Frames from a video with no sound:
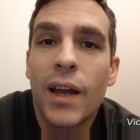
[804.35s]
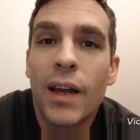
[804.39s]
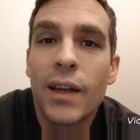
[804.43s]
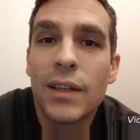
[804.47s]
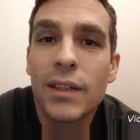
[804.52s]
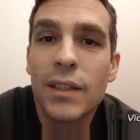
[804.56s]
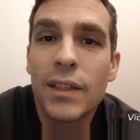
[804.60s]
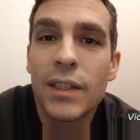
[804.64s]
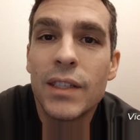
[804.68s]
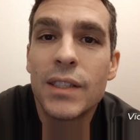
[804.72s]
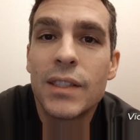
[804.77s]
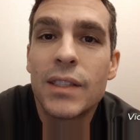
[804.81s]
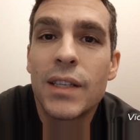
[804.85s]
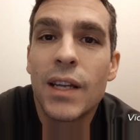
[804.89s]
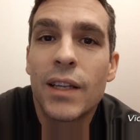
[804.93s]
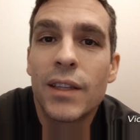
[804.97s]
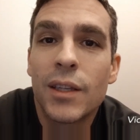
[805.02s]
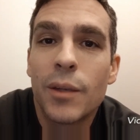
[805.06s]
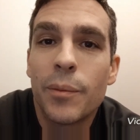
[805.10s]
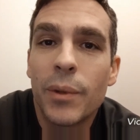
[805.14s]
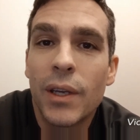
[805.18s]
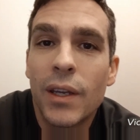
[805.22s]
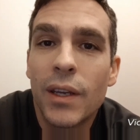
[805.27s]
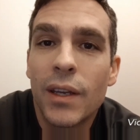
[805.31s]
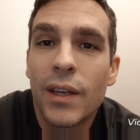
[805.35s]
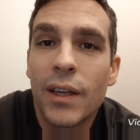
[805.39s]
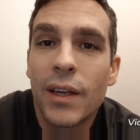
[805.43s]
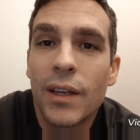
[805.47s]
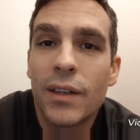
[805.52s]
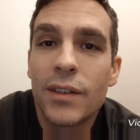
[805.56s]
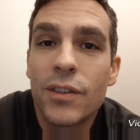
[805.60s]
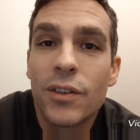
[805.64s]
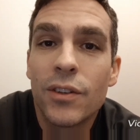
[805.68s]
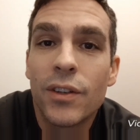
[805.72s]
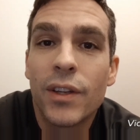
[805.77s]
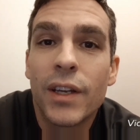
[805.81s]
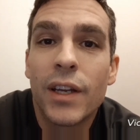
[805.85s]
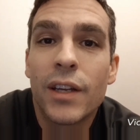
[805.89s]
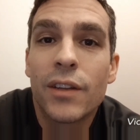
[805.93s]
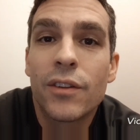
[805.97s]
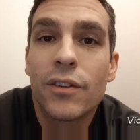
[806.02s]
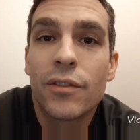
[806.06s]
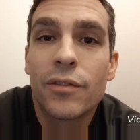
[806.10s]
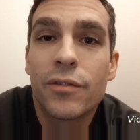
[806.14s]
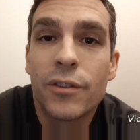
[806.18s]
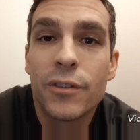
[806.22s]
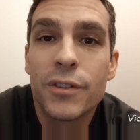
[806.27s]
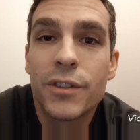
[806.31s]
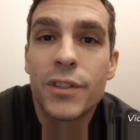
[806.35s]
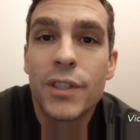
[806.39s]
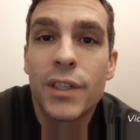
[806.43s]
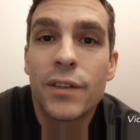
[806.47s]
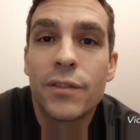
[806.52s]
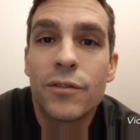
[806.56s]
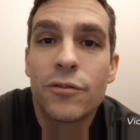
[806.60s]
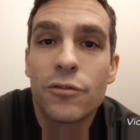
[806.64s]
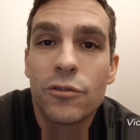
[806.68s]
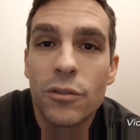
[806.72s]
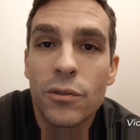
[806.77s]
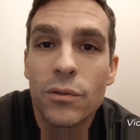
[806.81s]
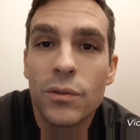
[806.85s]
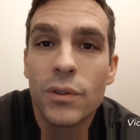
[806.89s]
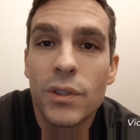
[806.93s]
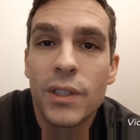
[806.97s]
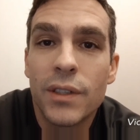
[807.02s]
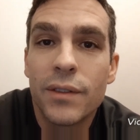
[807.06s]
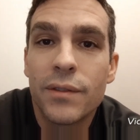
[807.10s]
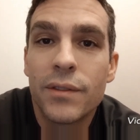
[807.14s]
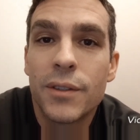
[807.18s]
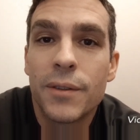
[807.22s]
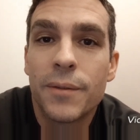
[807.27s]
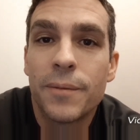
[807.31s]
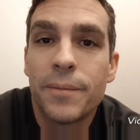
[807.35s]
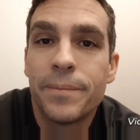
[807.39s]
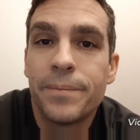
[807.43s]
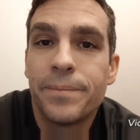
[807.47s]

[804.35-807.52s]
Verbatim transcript: at least at the beginning until they get their first set of true leaves.